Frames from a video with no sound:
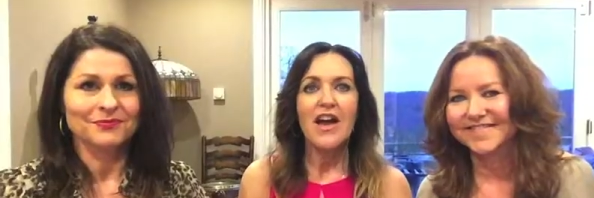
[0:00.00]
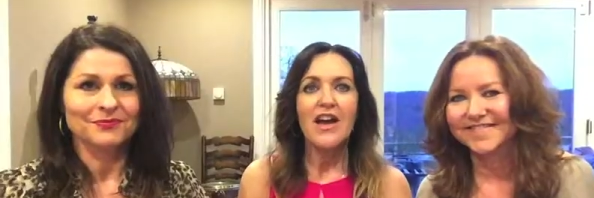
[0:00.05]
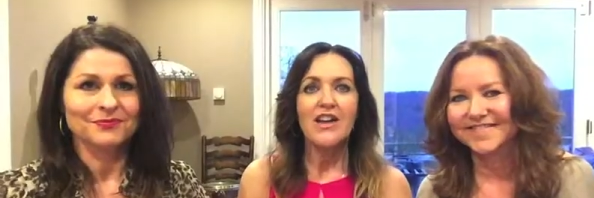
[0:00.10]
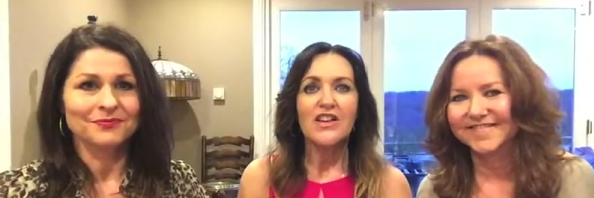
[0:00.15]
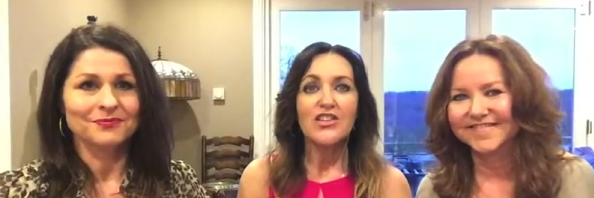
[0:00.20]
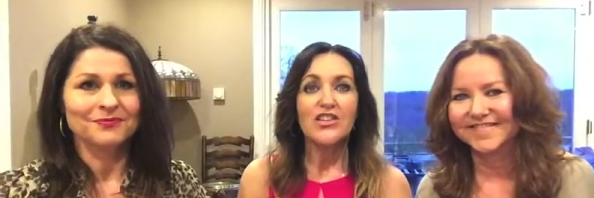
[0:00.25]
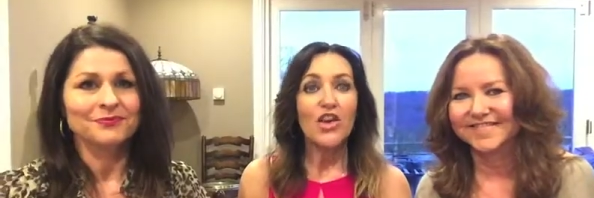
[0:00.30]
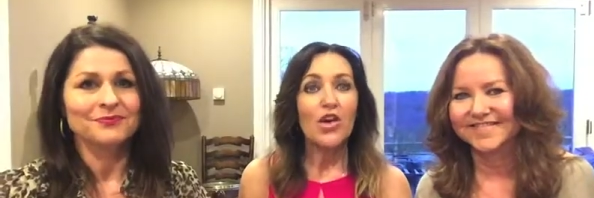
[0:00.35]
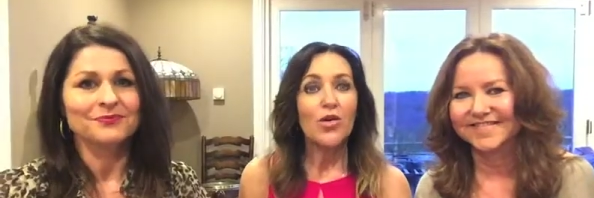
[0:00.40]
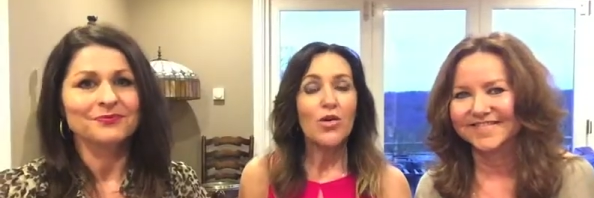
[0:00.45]

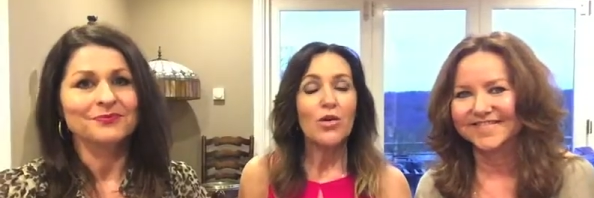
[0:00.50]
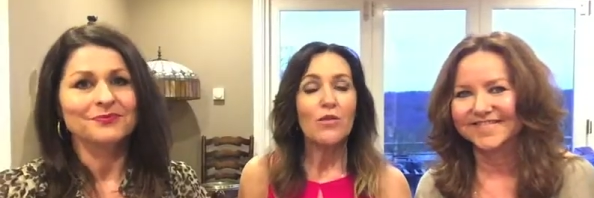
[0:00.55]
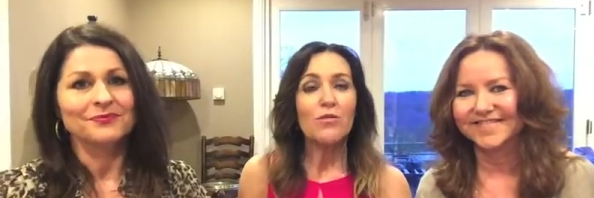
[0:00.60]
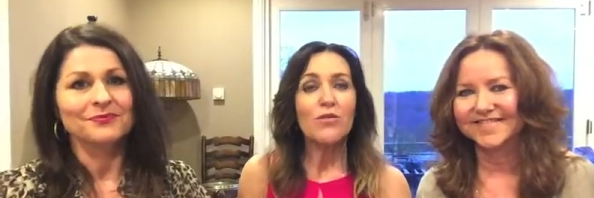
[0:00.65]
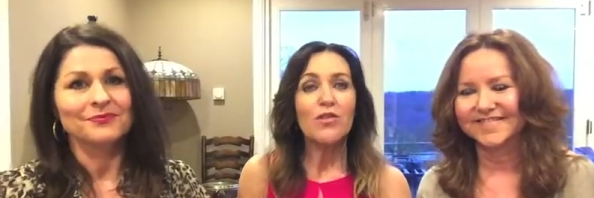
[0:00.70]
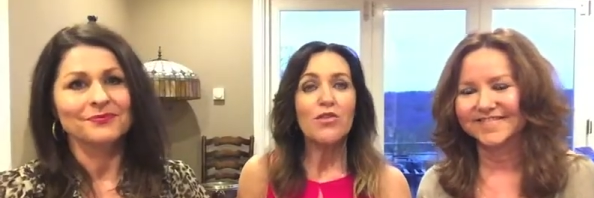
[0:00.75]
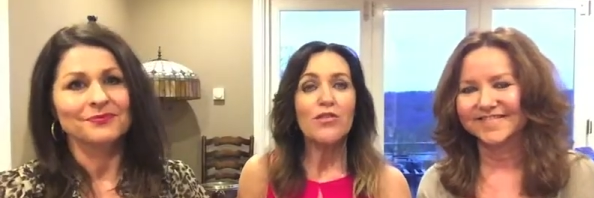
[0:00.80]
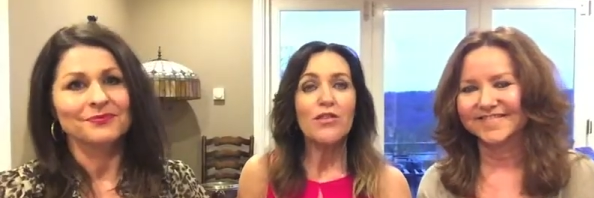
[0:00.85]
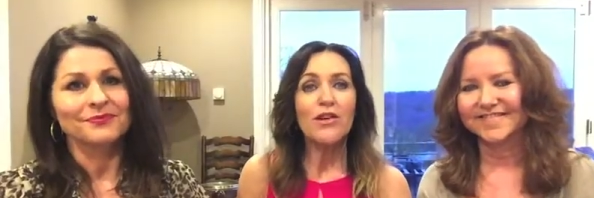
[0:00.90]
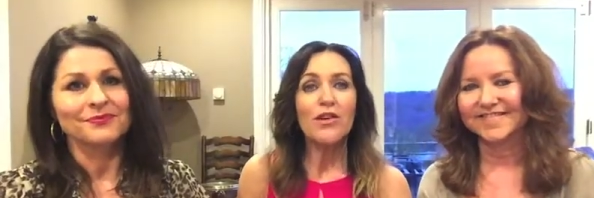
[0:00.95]
Speaker 1: So,
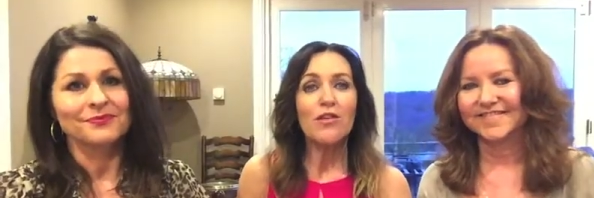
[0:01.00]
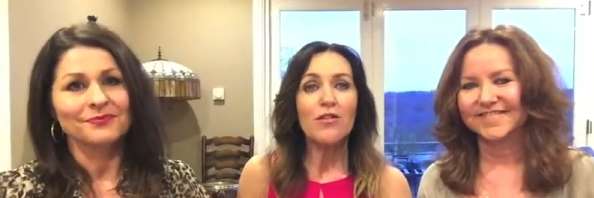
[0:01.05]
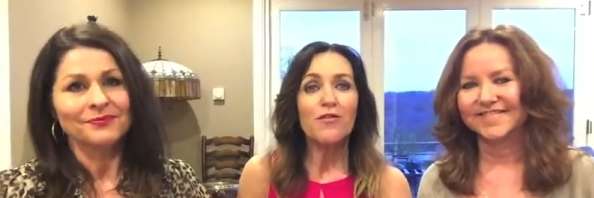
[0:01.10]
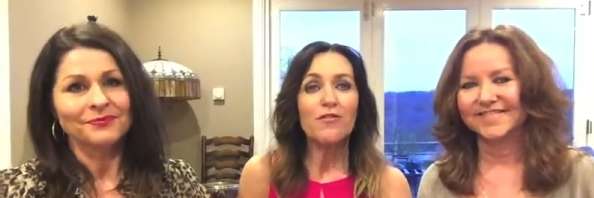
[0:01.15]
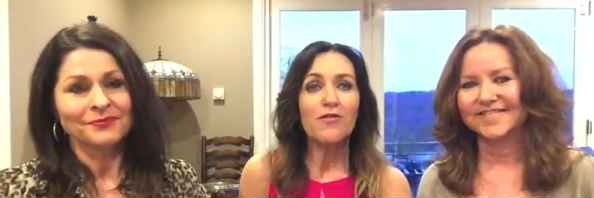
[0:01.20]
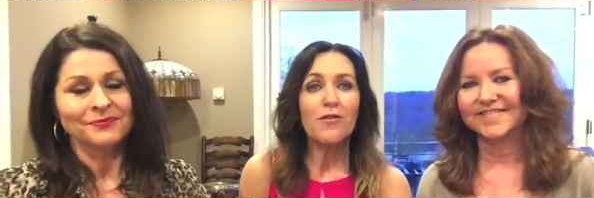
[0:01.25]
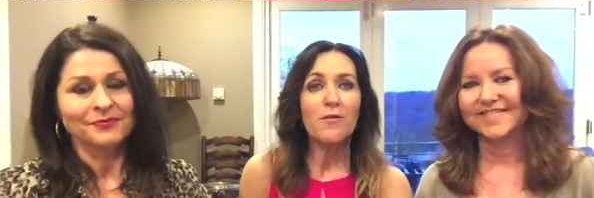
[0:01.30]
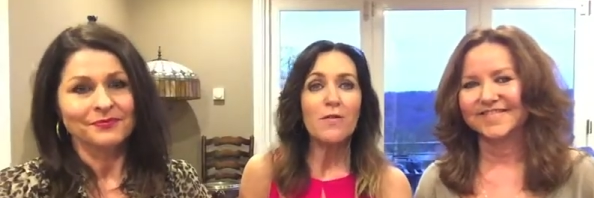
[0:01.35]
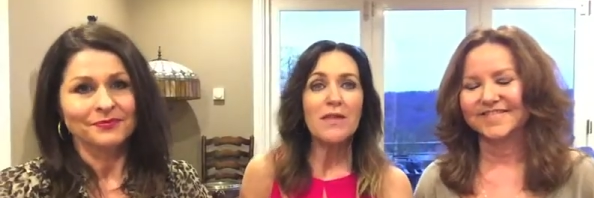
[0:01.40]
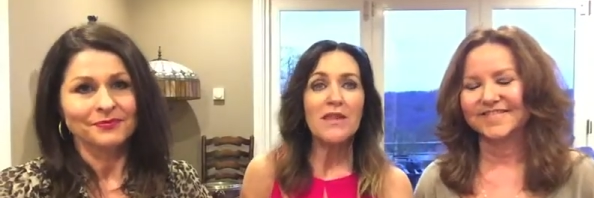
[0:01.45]
moving on
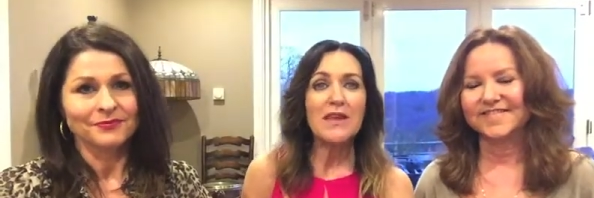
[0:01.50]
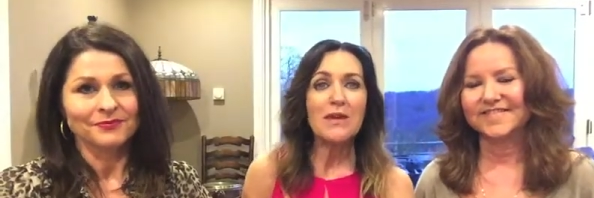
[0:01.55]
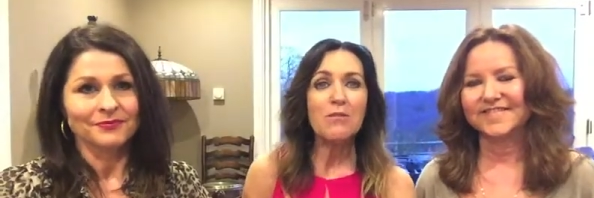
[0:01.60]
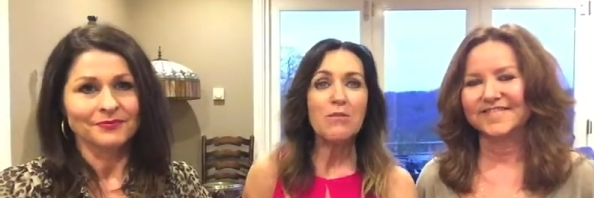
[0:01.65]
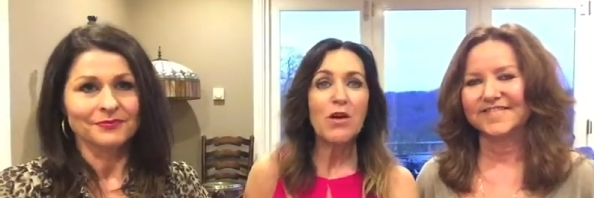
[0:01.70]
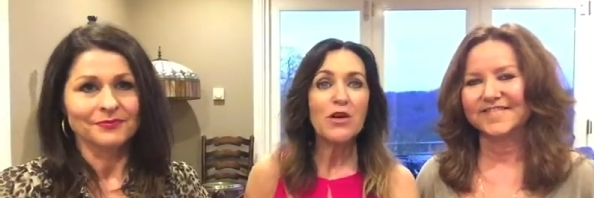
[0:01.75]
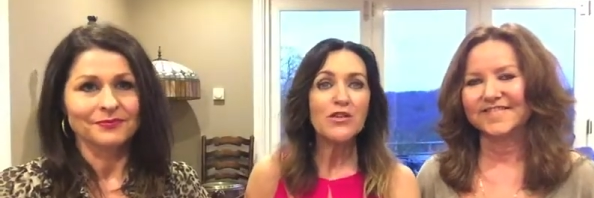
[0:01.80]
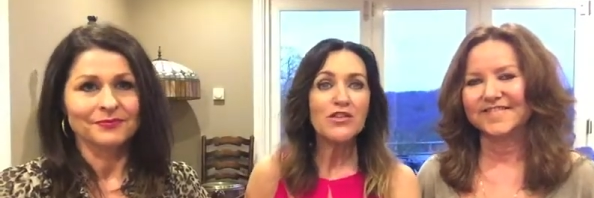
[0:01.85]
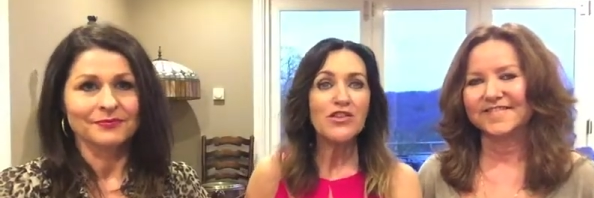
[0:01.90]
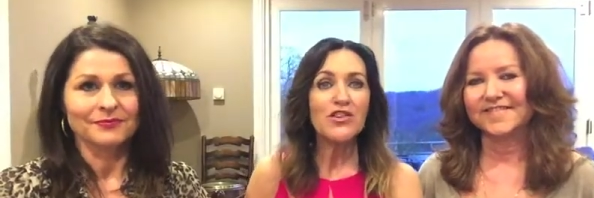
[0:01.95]
from the
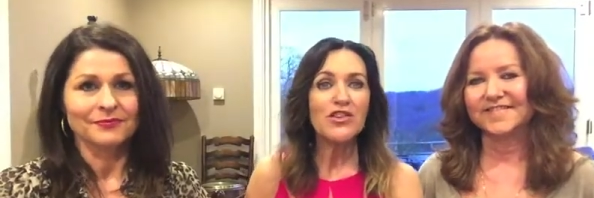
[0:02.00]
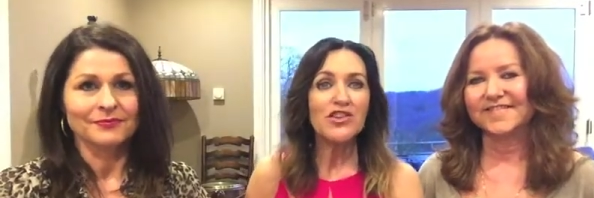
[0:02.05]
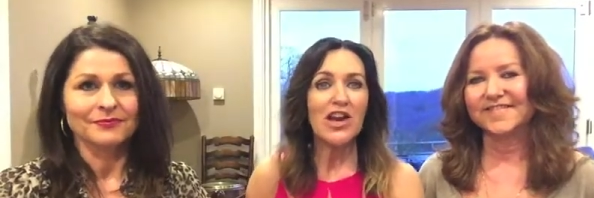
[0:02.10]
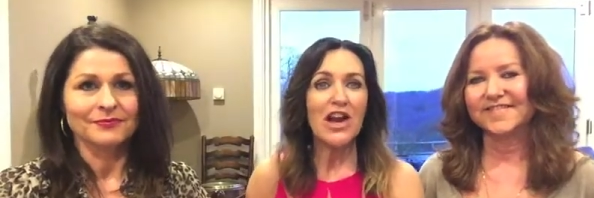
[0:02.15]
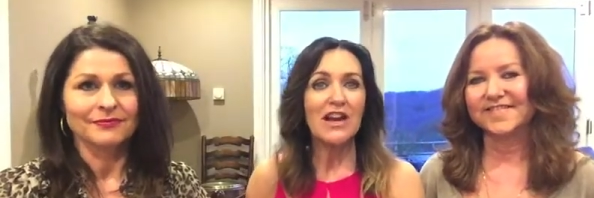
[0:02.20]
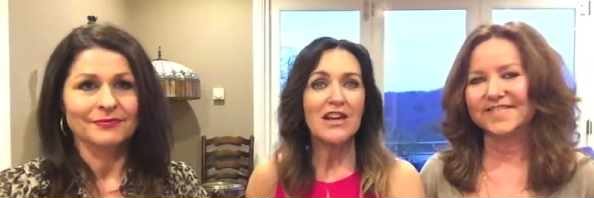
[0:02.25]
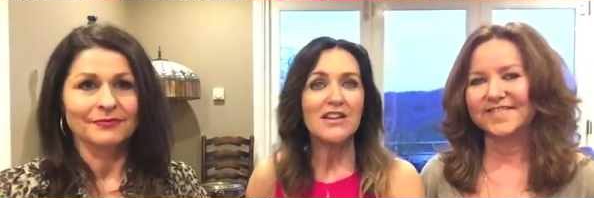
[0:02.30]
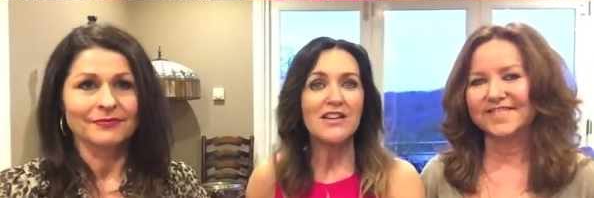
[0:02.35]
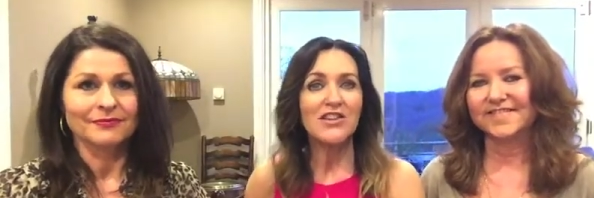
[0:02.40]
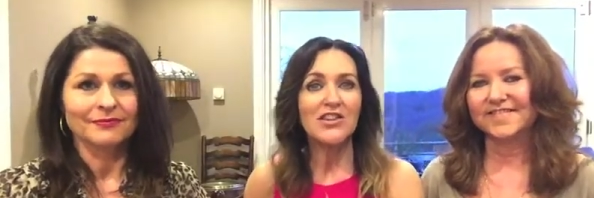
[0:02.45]
ponds
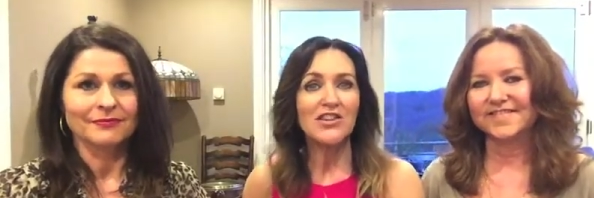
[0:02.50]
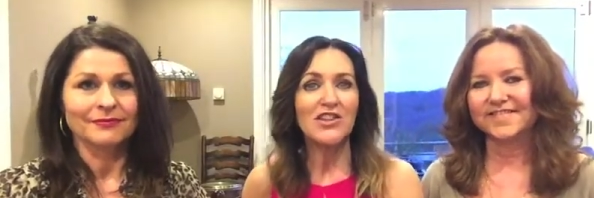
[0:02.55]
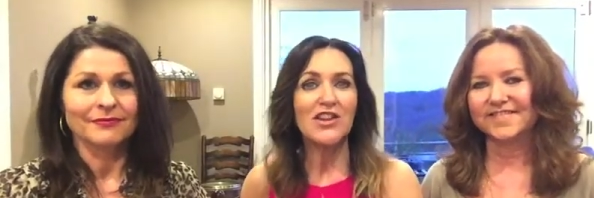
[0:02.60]
challenge